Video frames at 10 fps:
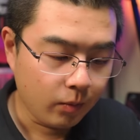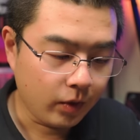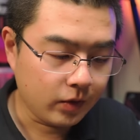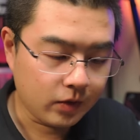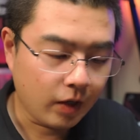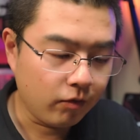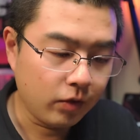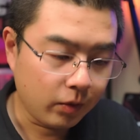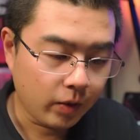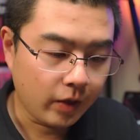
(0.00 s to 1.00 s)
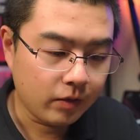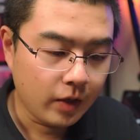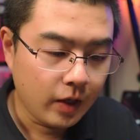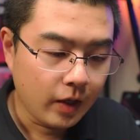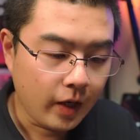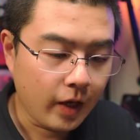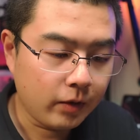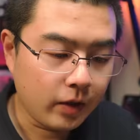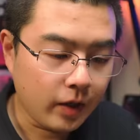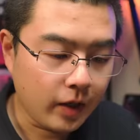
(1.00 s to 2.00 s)
Well, this is definitely great. And
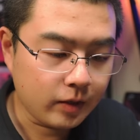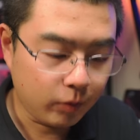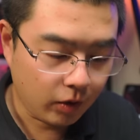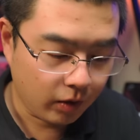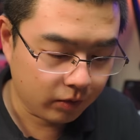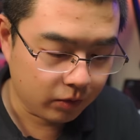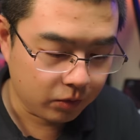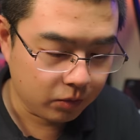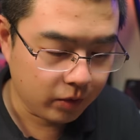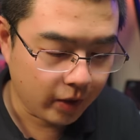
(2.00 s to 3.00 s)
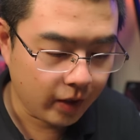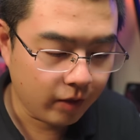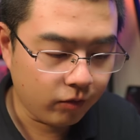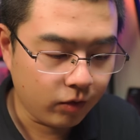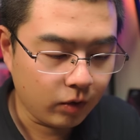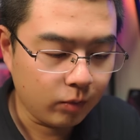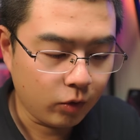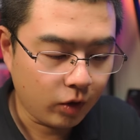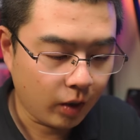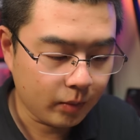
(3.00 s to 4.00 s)
you can export, you have a lot of
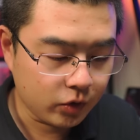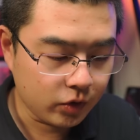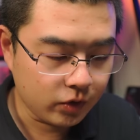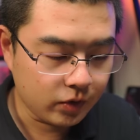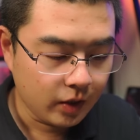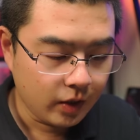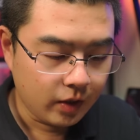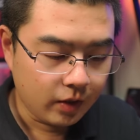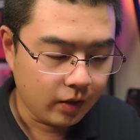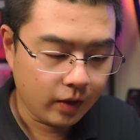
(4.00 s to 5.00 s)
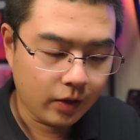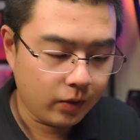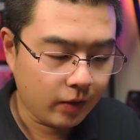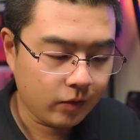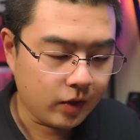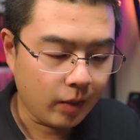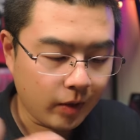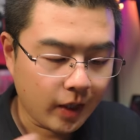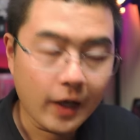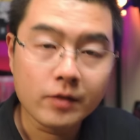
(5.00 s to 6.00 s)
more options. You have
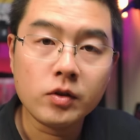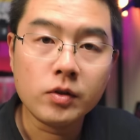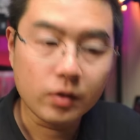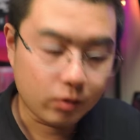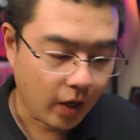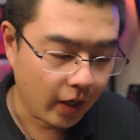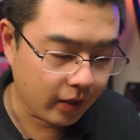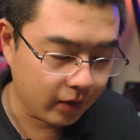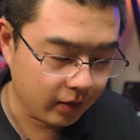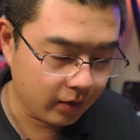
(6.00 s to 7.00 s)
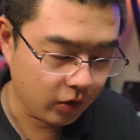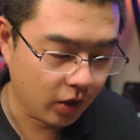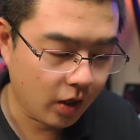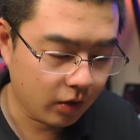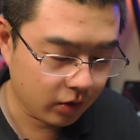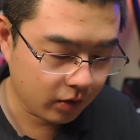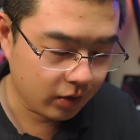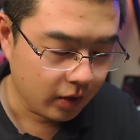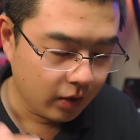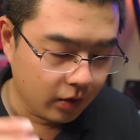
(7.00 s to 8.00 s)
stabilizing, the tracking, the
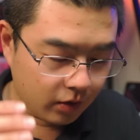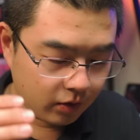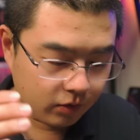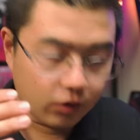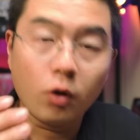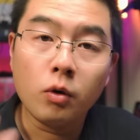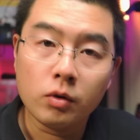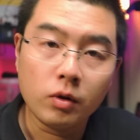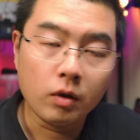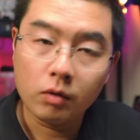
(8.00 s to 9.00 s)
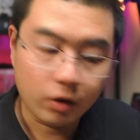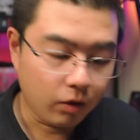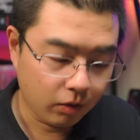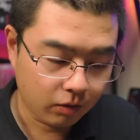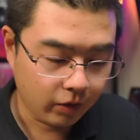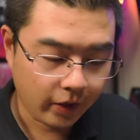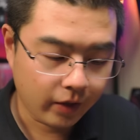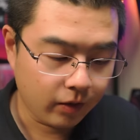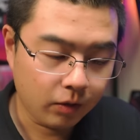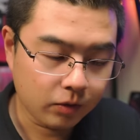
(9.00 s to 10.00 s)
color, the node logo,
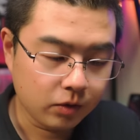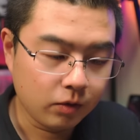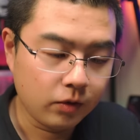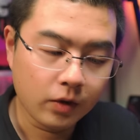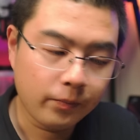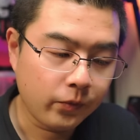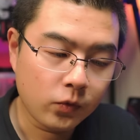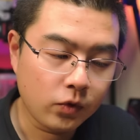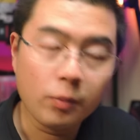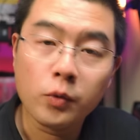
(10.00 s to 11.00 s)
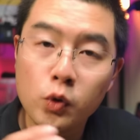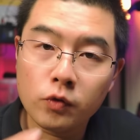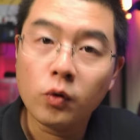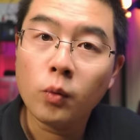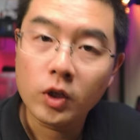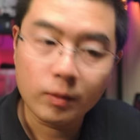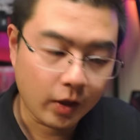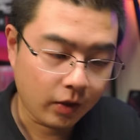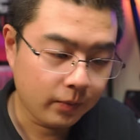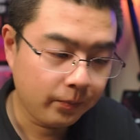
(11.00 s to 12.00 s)
and also the beautiful
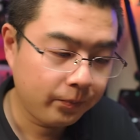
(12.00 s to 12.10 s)
watermark.